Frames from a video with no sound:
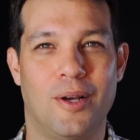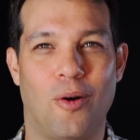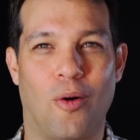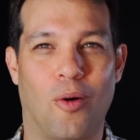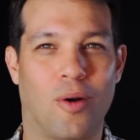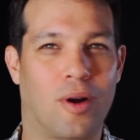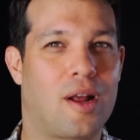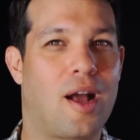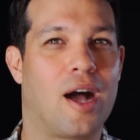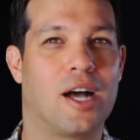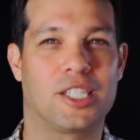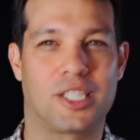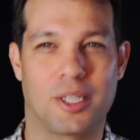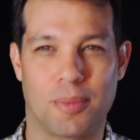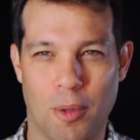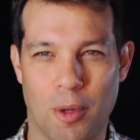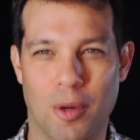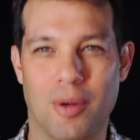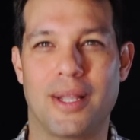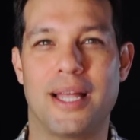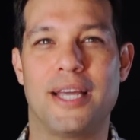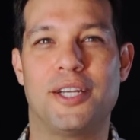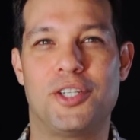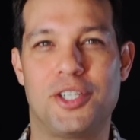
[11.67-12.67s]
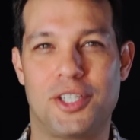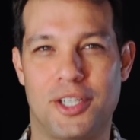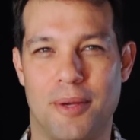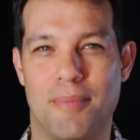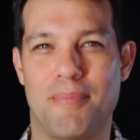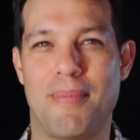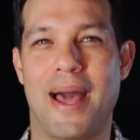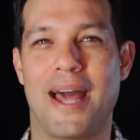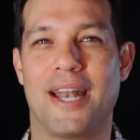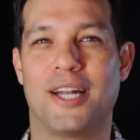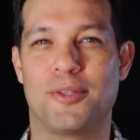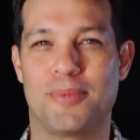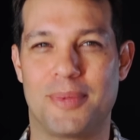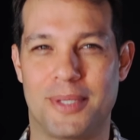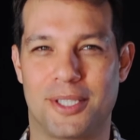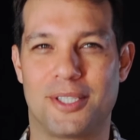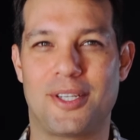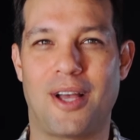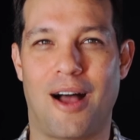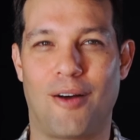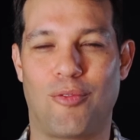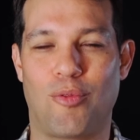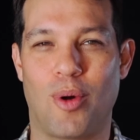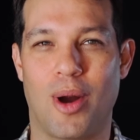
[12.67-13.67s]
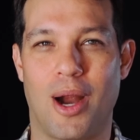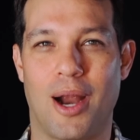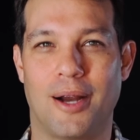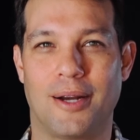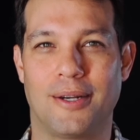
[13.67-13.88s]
or Customer Relationship Management Software.